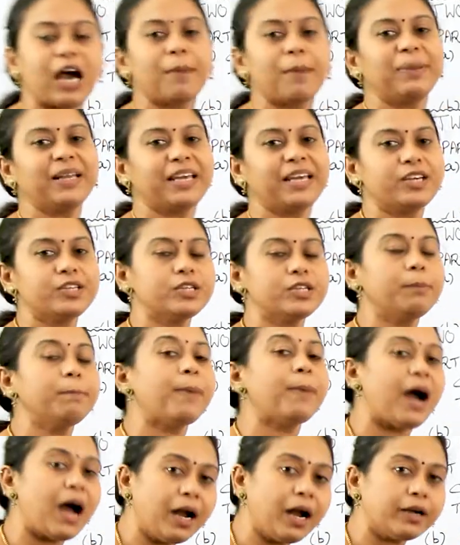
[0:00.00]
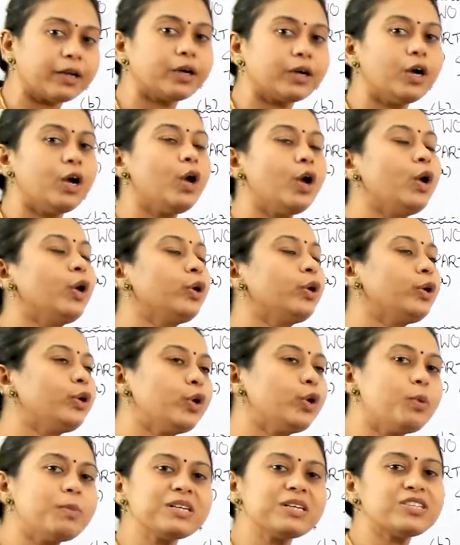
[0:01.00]
application part.
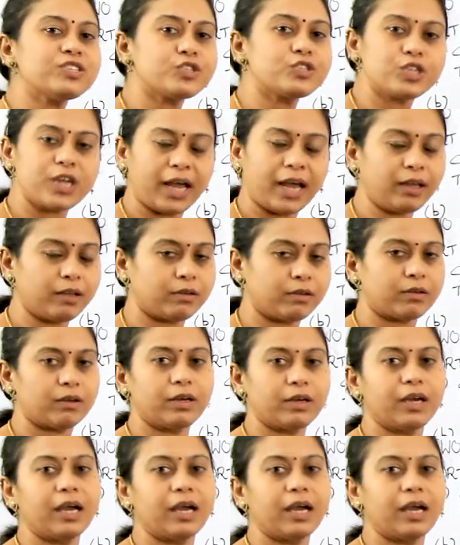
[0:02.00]
You must check